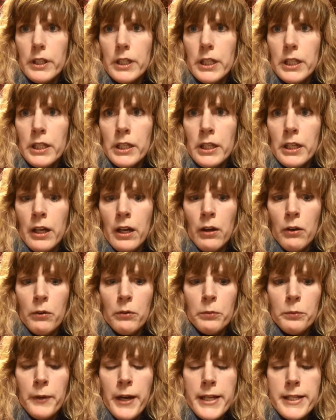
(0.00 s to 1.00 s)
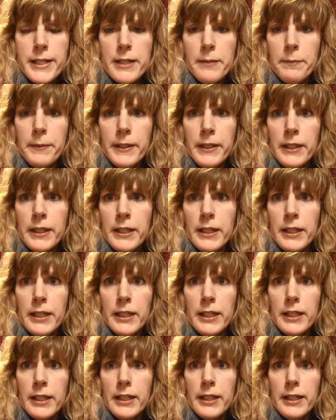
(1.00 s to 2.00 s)
you know,
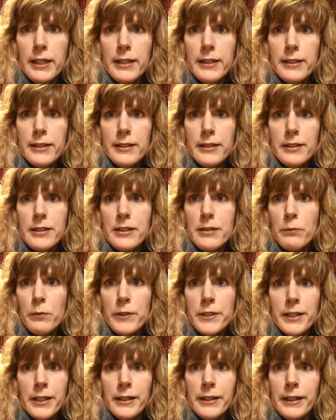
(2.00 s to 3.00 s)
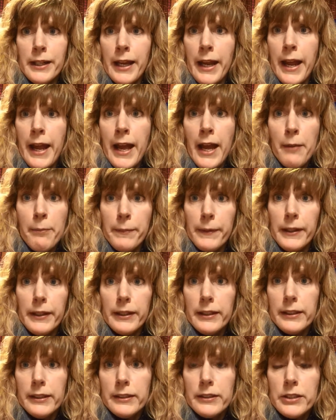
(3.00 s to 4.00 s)
recipe, it just wasn't going to
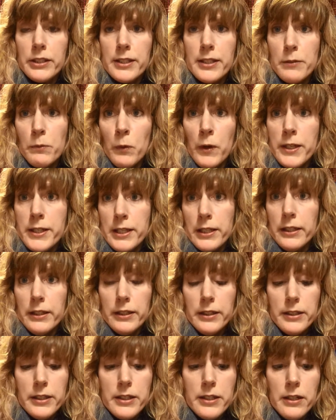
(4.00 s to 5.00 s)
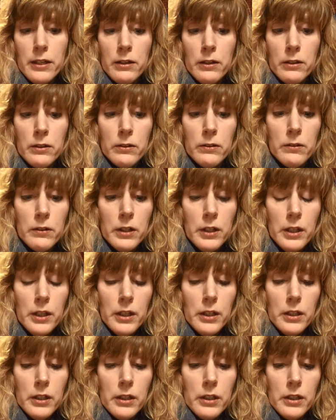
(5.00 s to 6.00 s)
happen. It just wasn't. So,
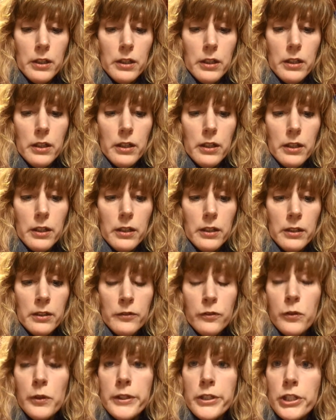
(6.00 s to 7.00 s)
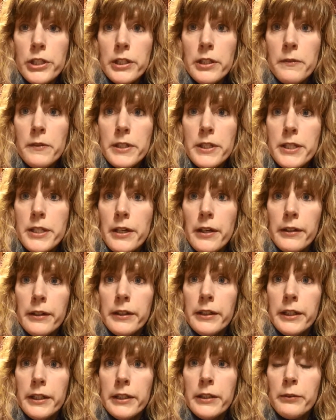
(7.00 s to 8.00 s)
unfortunately, we
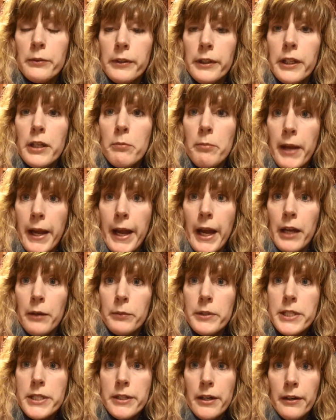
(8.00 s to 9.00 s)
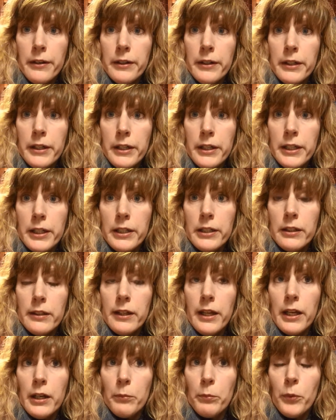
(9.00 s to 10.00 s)
started eating really bad. We started eating a
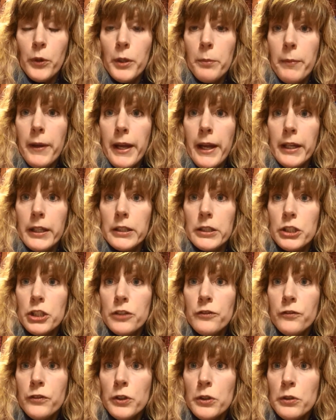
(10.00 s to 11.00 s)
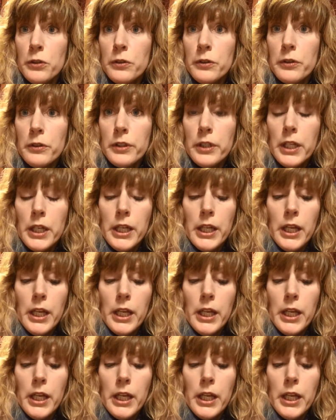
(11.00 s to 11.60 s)
lot of prepackaged food,